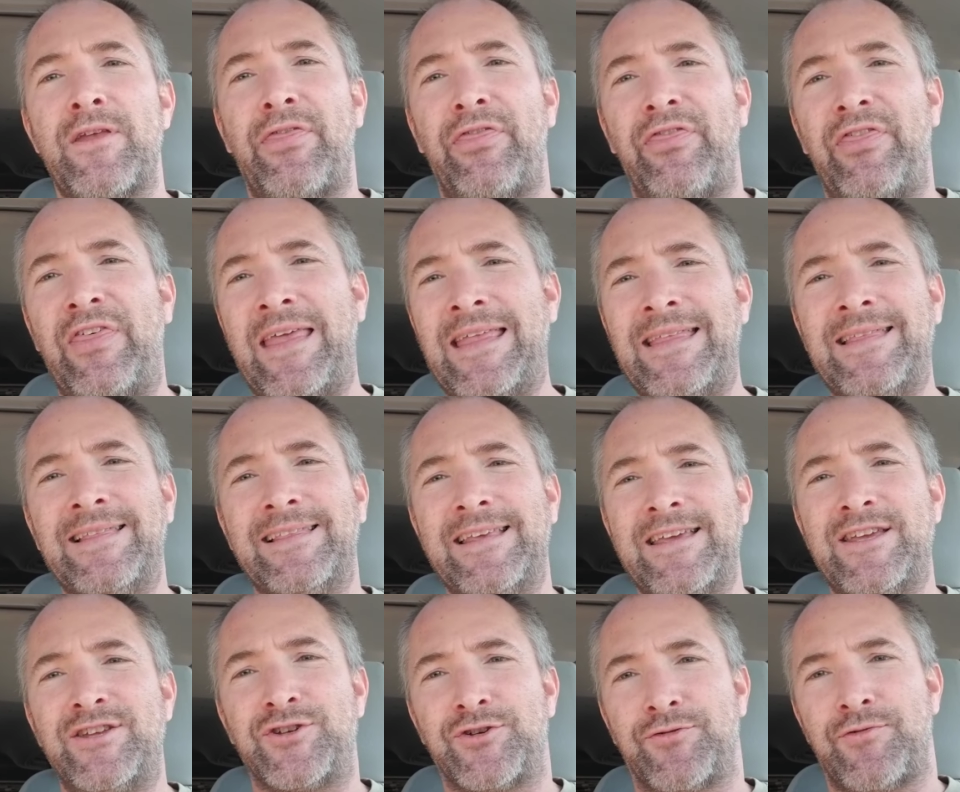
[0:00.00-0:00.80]

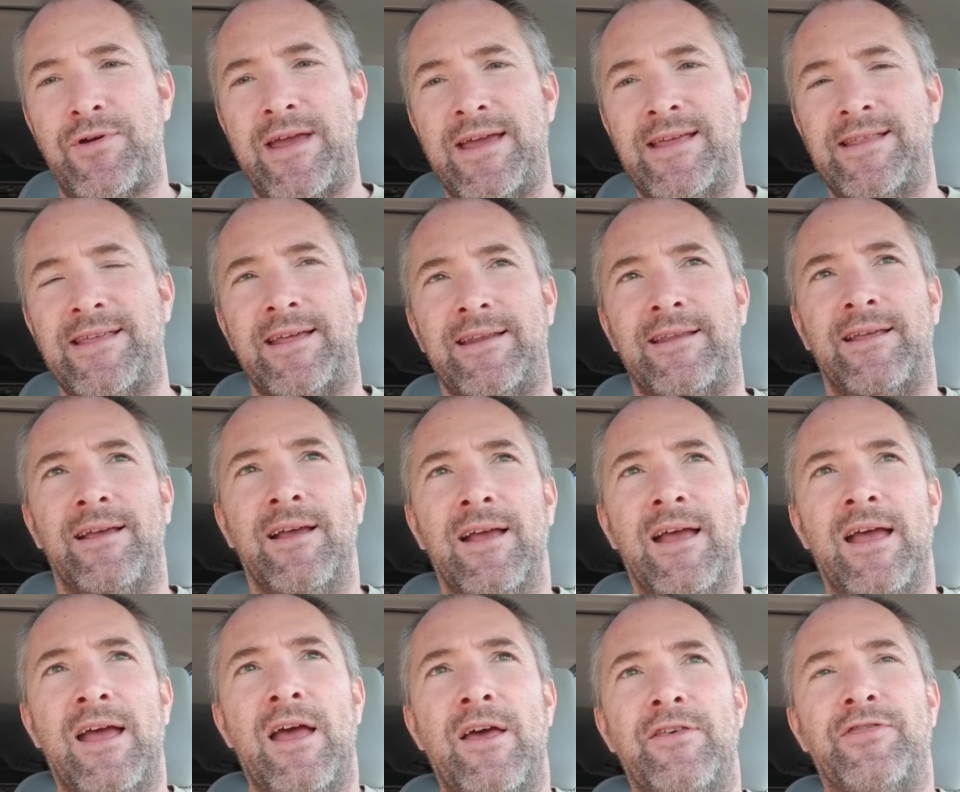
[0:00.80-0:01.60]
thinly traded.
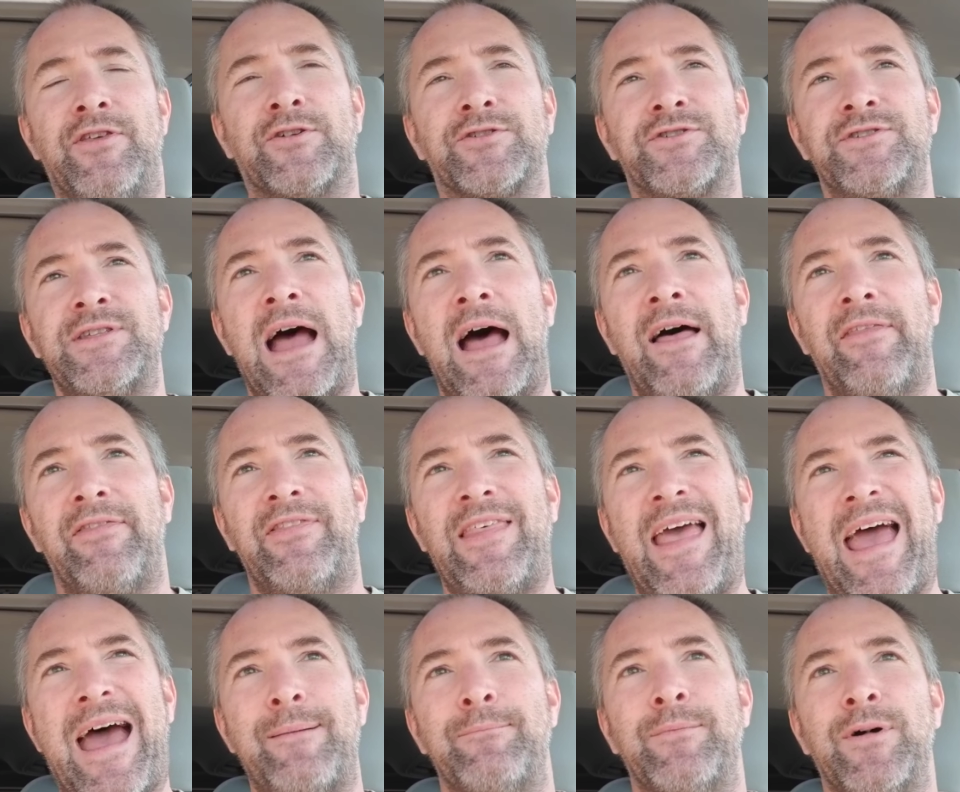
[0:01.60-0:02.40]
There's
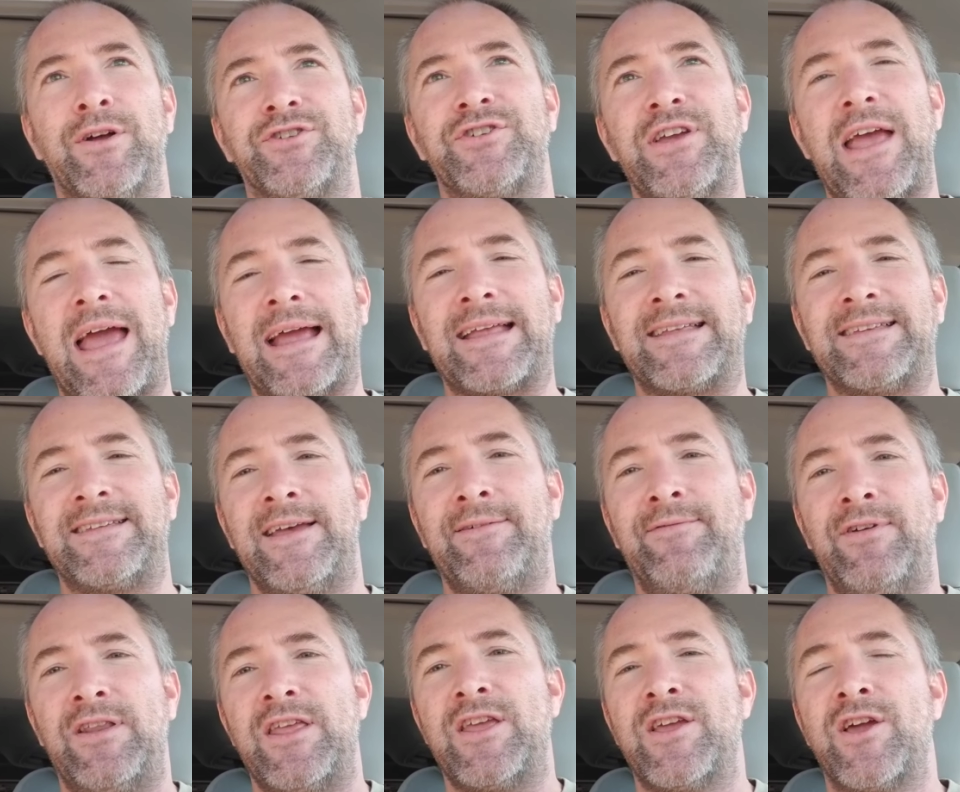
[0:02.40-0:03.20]
not that much
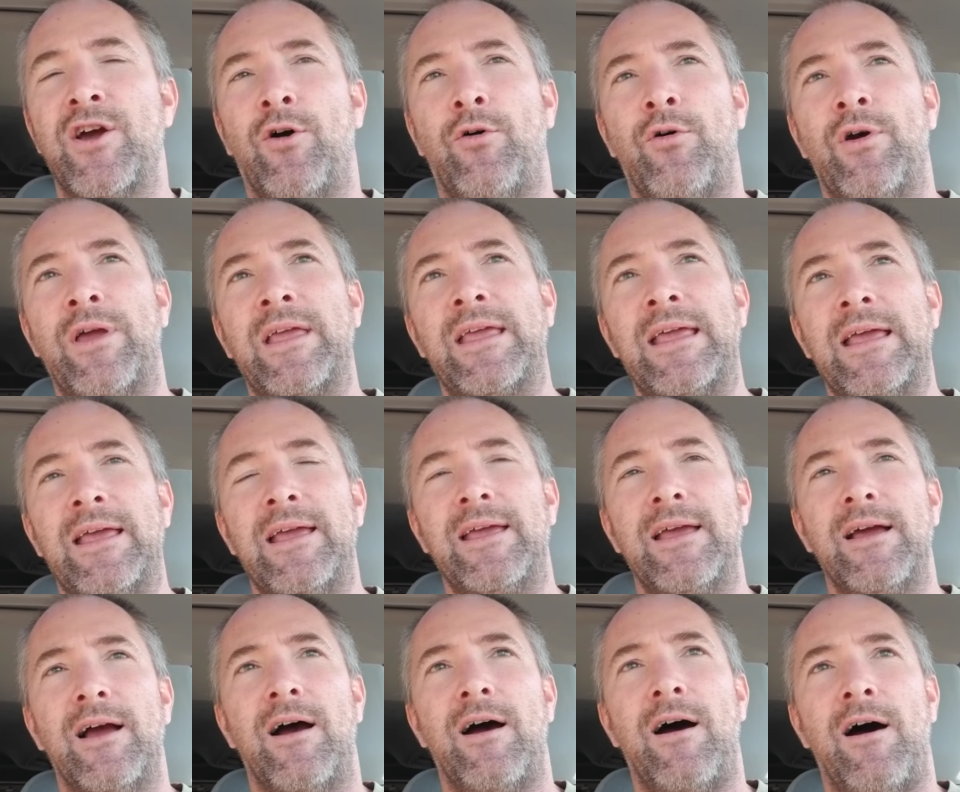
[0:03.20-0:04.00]
activity going
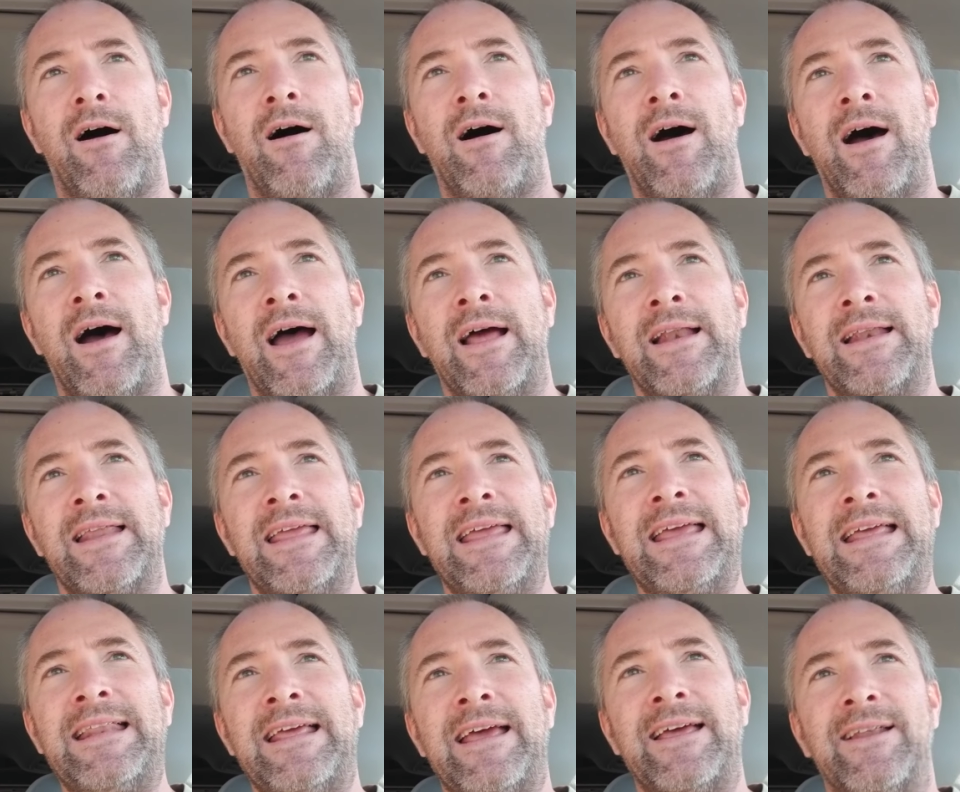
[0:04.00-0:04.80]
on
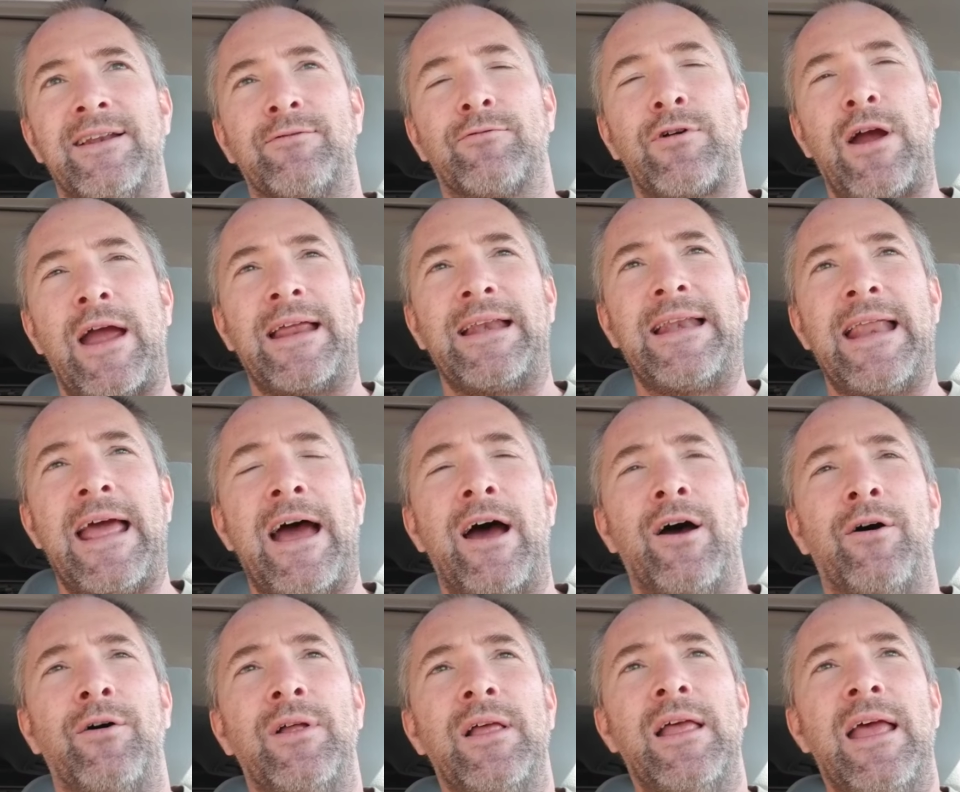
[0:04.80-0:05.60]
in it right
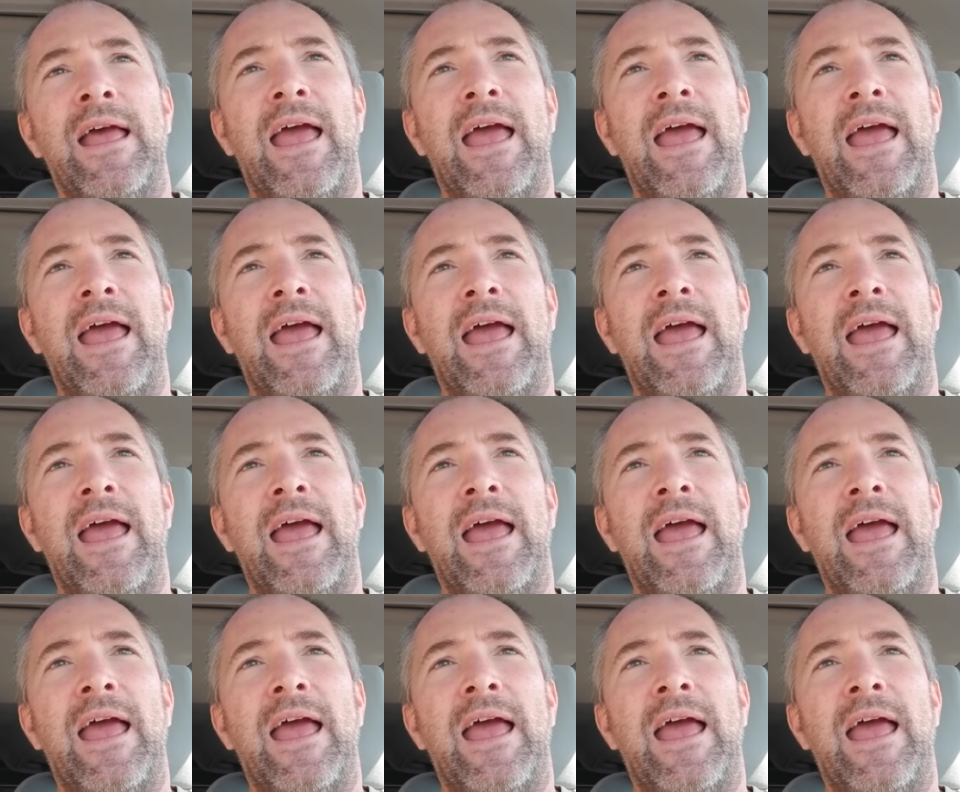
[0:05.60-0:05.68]
now,